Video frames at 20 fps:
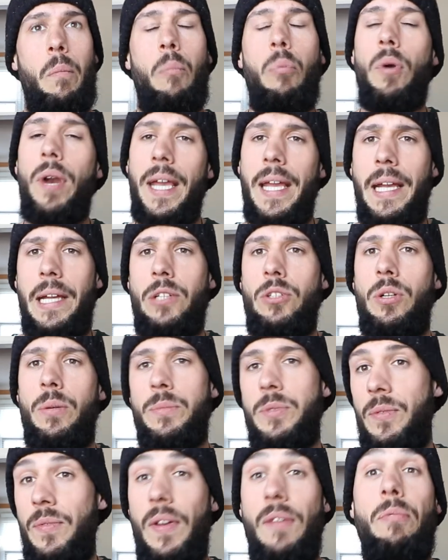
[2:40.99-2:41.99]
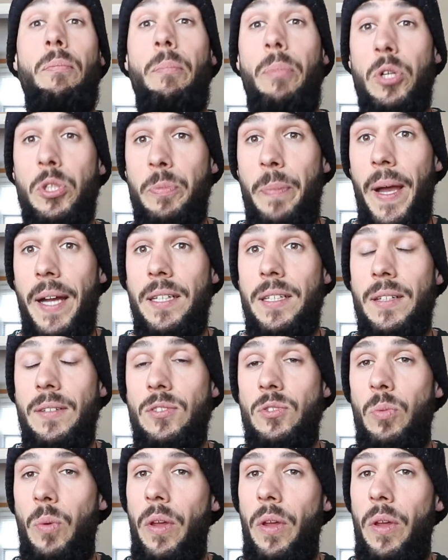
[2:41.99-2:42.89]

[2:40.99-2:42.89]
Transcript: bring in terms of different perspectives,